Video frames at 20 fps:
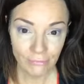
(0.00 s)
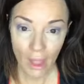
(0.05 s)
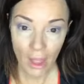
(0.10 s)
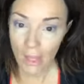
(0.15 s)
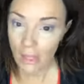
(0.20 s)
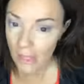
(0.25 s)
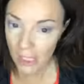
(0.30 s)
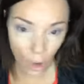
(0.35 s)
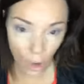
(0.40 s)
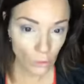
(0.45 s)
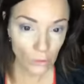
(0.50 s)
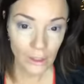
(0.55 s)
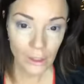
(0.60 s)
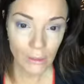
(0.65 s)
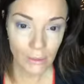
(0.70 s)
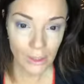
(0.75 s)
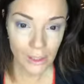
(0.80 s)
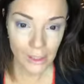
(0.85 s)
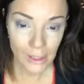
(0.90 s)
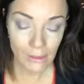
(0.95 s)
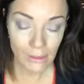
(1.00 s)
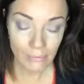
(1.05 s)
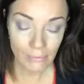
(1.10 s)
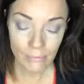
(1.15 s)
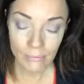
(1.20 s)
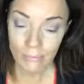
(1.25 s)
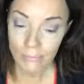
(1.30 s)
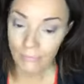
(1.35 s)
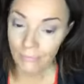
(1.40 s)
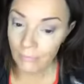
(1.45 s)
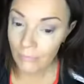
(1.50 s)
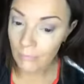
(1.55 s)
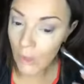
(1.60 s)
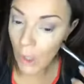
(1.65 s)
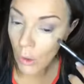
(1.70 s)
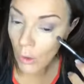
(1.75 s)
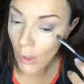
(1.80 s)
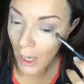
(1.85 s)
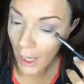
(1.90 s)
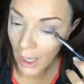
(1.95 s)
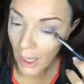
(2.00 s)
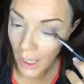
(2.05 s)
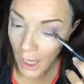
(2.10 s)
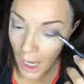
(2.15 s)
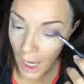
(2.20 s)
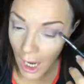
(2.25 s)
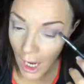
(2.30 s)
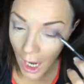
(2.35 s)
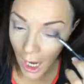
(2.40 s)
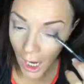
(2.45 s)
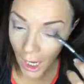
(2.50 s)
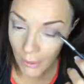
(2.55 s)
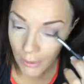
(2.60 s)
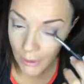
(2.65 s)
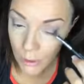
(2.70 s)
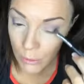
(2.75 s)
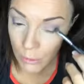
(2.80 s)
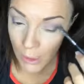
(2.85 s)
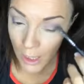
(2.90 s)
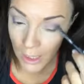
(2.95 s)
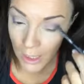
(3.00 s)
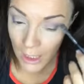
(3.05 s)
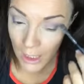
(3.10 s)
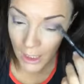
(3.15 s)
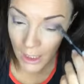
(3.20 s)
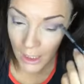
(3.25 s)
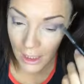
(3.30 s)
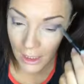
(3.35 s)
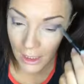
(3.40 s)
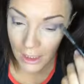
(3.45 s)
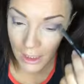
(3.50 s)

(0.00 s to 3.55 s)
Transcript: The only reason, okay? I was running